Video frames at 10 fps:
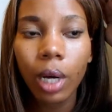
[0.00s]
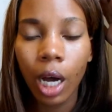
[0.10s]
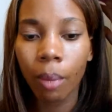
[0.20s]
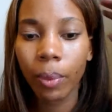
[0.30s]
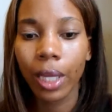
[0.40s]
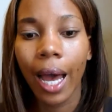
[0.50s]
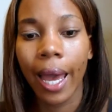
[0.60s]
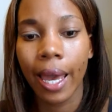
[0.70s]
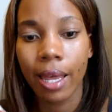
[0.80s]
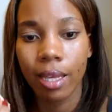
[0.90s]

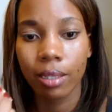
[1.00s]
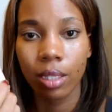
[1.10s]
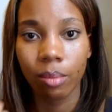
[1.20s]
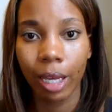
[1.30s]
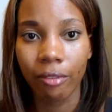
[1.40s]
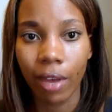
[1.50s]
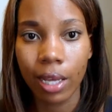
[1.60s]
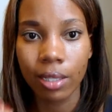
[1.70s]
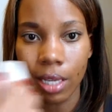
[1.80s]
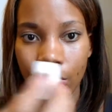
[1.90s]
apply this to my
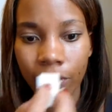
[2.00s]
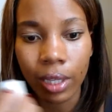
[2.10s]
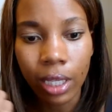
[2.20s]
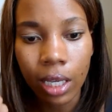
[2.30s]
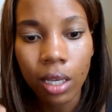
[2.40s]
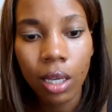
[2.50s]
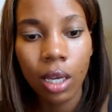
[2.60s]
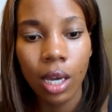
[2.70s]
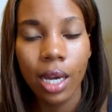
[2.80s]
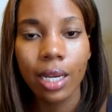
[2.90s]
face evenly,
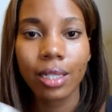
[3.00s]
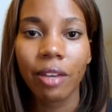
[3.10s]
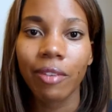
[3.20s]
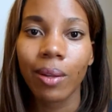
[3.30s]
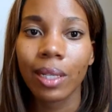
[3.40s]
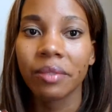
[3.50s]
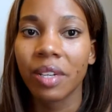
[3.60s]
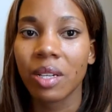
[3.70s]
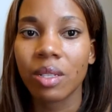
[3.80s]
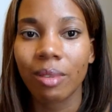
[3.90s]
because I found that if I
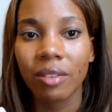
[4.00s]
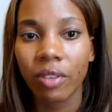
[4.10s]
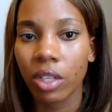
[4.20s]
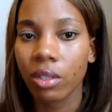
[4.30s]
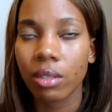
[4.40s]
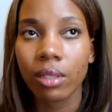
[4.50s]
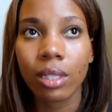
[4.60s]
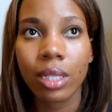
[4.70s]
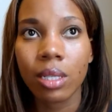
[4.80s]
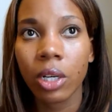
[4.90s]
use my fingers it
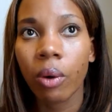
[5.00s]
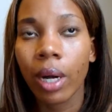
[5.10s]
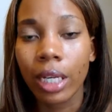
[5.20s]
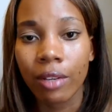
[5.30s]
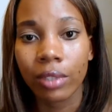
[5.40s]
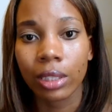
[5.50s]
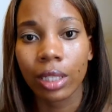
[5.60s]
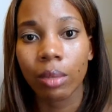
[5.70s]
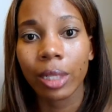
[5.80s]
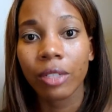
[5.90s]
doesn't go on
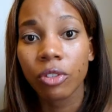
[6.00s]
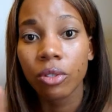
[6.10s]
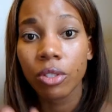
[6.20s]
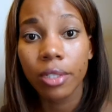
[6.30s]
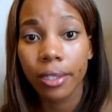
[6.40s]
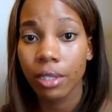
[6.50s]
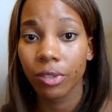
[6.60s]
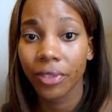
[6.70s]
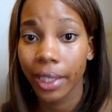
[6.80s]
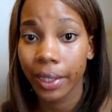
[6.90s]
evenly. But if you do use your
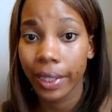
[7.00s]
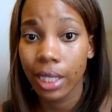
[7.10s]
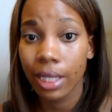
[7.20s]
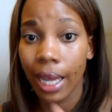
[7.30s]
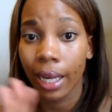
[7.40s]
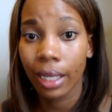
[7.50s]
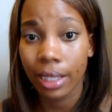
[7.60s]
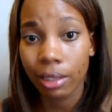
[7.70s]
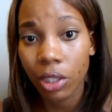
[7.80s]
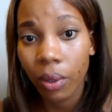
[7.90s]
fingers and it
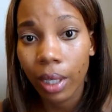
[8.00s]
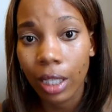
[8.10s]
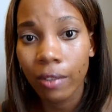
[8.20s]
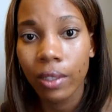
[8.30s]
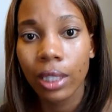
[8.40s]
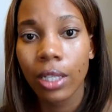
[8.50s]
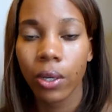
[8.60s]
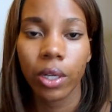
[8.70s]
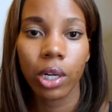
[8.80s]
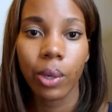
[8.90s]
doesn't go on evenly, you
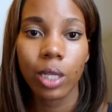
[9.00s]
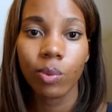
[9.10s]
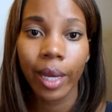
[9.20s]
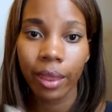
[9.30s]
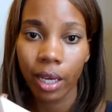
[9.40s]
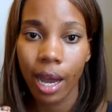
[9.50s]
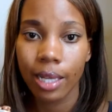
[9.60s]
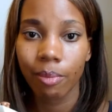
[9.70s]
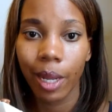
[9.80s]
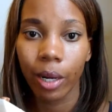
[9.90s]
can always wet the
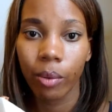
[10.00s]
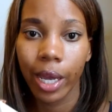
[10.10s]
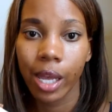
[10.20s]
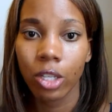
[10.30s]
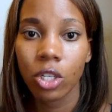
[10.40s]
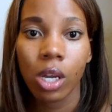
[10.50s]
cosmetic wedge